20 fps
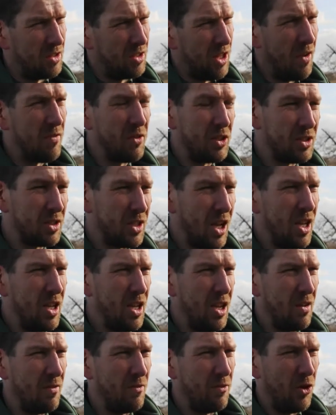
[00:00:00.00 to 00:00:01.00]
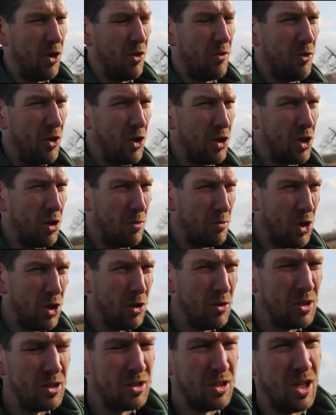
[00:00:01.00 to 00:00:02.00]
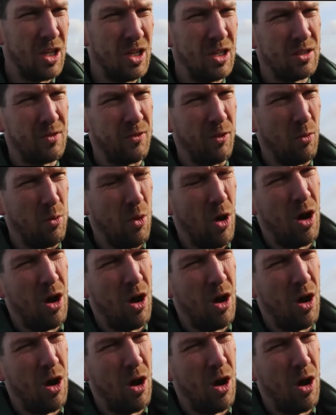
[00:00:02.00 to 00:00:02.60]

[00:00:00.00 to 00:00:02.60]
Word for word: devastating for, for communities, for